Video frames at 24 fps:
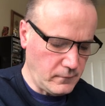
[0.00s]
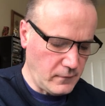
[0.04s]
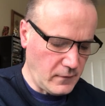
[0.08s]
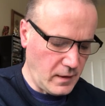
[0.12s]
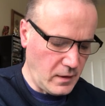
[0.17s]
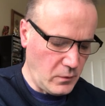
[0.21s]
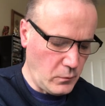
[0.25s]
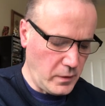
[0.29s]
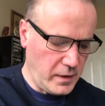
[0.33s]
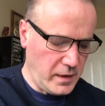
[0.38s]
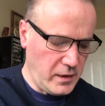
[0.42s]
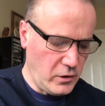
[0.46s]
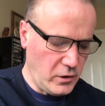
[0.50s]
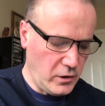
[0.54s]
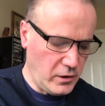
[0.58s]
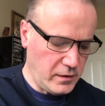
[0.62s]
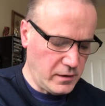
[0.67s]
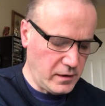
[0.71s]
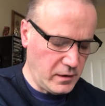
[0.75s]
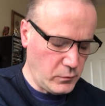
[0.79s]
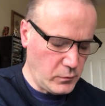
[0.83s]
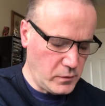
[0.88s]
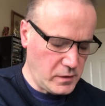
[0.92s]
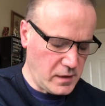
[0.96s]
When he heard
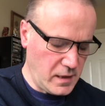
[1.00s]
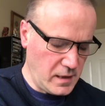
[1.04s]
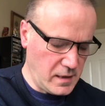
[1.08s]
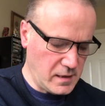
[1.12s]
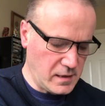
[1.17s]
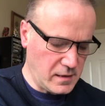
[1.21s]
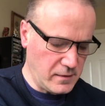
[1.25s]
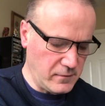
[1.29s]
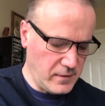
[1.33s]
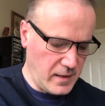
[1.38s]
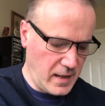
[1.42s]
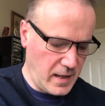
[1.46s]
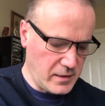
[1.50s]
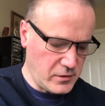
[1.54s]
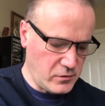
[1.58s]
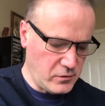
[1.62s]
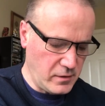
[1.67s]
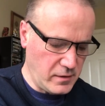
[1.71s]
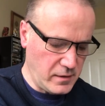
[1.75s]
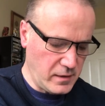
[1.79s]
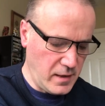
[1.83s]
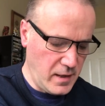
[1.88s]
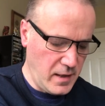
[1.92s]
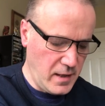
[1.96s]
that it was Jesus of
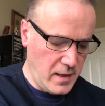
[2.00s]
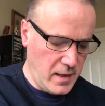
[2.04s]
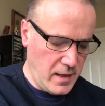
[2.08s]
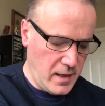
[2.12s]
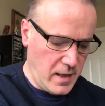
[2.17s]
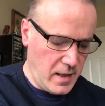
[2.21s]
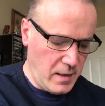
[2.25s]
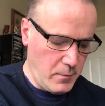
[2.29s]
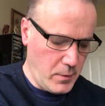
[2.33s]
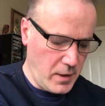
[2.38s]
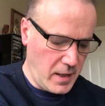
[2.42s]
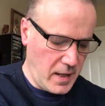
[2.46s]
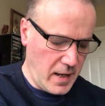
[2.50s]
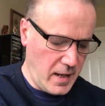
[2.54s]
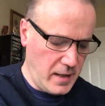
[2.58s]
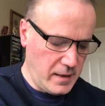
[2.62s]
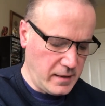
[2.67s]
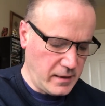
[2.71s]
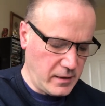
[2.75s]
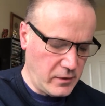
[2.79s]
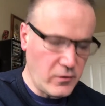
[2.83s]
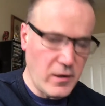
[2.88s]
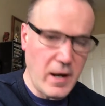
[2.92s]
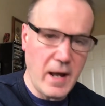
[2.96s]
Nazareth, he began to
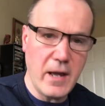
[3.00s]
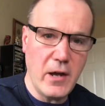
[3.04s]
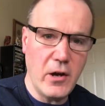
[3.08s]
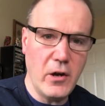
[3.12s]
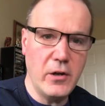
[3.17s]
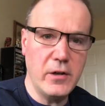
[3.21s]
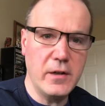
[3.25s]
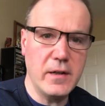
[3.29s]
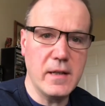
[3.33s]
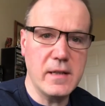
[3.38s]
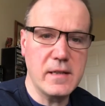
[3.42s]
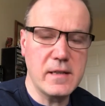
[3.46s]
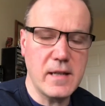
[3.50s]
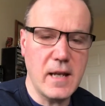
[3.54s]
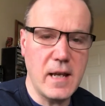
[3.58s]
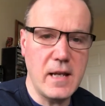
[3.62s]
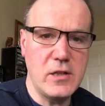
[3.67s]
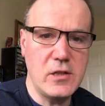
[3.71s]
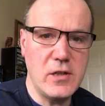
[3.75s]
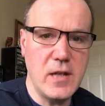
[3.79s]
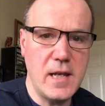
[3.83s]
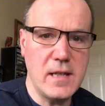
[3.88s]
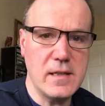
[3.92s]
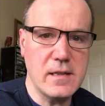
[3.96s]
cry out and say,
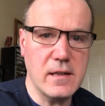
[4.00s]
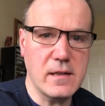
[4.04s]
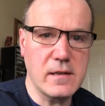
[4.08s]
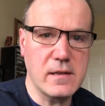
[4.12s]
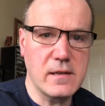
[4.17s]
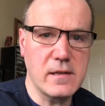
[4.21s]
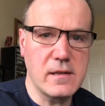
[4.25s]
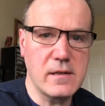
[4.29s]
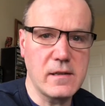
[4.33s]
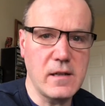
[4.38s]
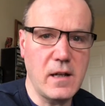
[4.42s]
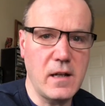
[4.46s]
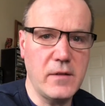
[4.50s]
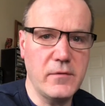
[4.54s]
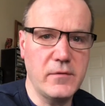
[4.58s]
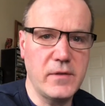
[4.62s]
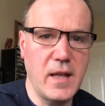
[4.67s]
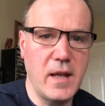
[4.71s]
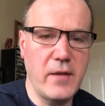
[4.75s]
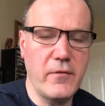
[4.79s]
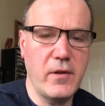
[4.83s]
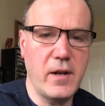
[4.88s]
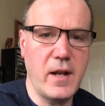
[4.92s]
"Jesus, Son of David,